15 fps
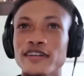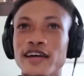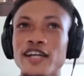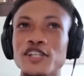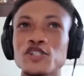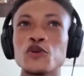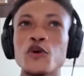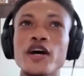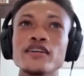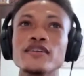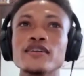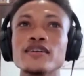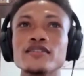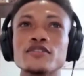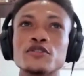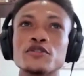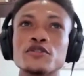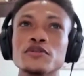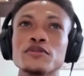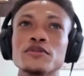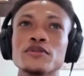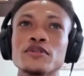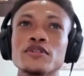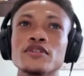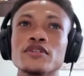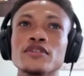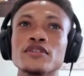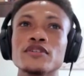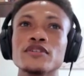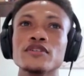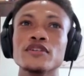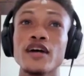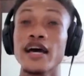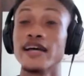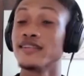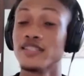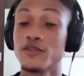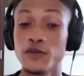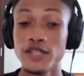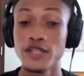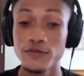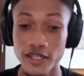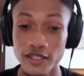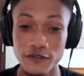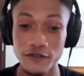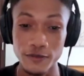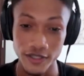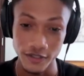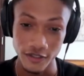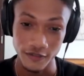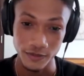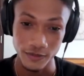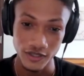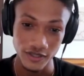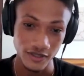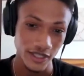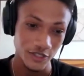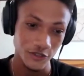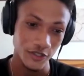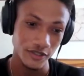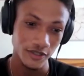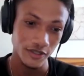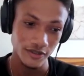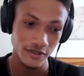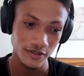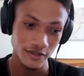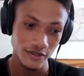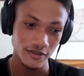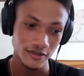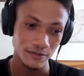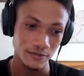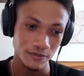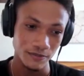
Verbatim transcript: I try not to at least when I'm writing for myself personally, I try not to,